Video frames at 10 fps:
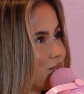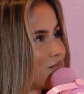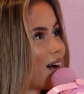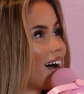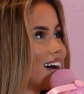
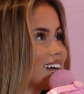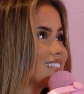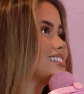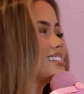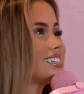
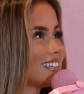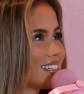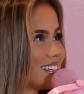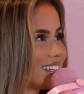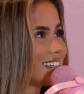But
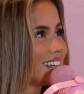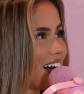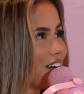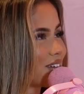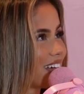
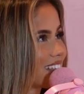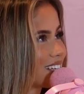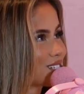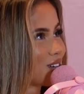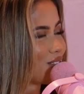I feel like
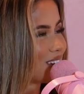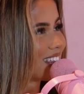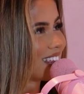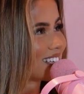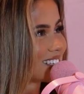there's so many
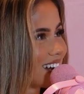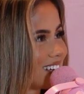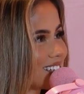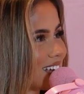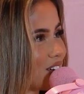things that I
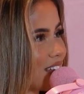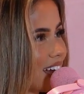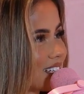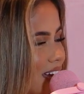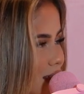see on like
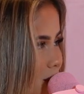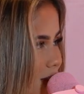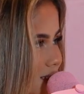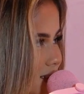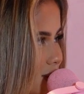a daily
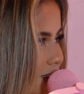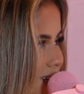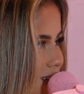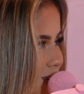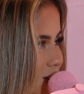basis on like
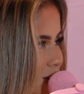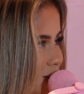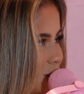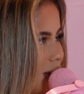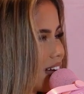TikTok,
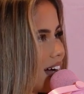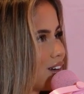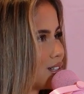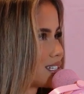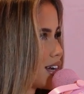or like
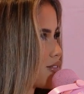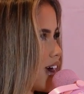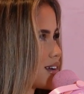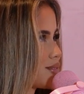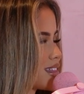I'll just like
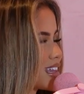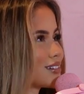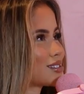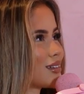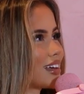randomly think
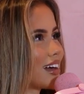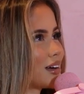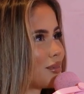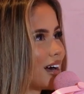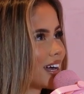of something. Like
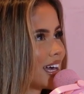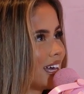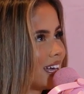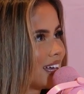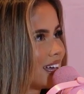I'm like,
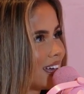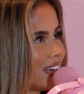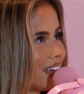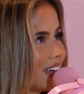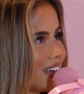
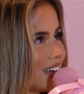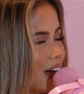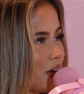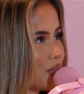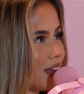
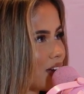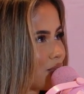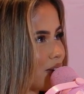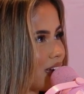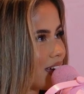I feel like
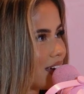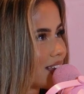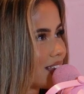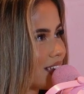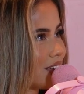
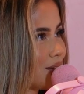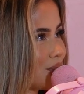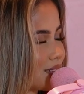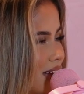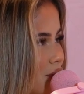if he
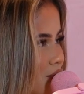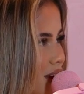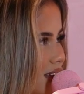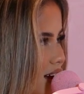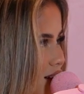was like
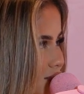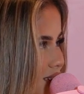running after